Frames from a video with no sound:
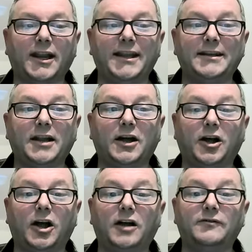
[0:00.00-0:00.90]

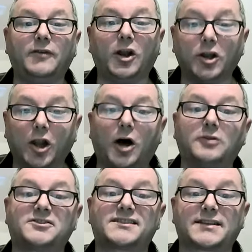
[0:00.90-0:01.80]
in A, a
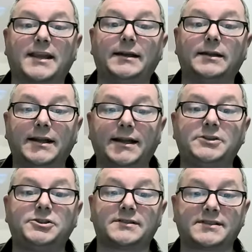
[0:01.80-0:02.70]
large scale
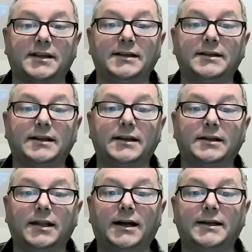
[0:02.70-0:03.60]
agency
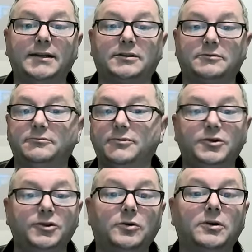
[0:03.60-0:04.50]
like
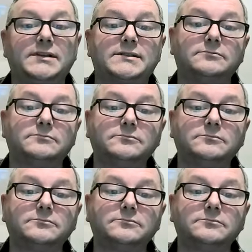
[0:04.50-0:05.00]
yours?